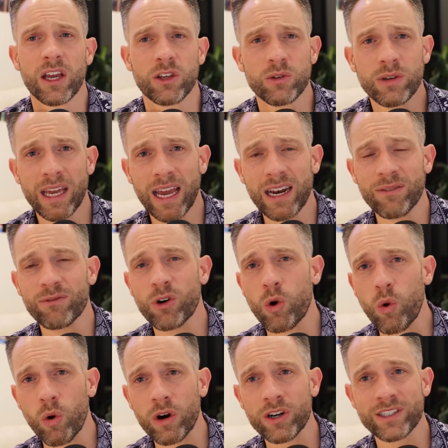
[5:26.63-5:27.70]
You can, of
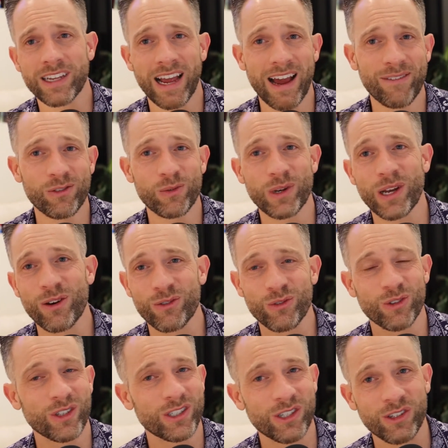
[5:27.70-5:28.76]
course, after we go
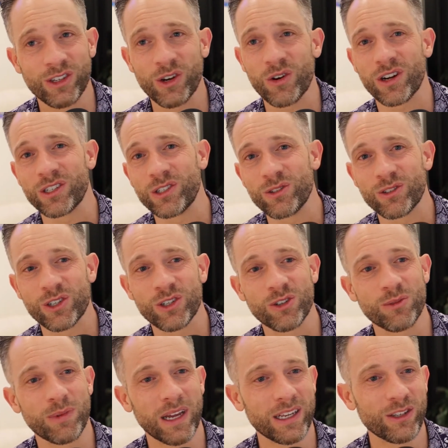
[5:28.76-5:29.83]
through this, you can go on
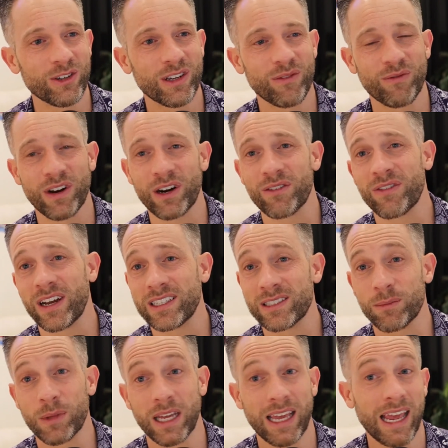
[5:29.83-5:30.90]
YouTube and you can verify
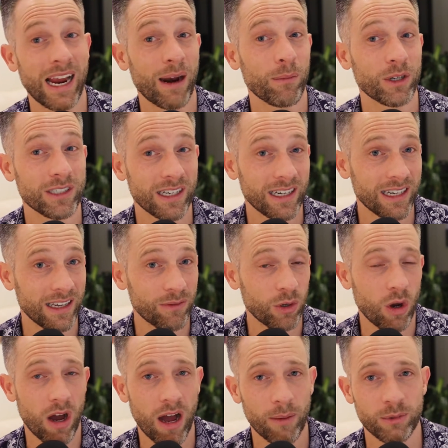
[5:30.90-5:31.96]
some of the cameras I'm going to give
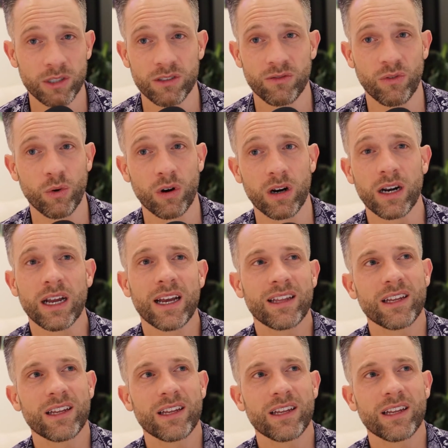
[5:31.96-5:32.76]
you options for.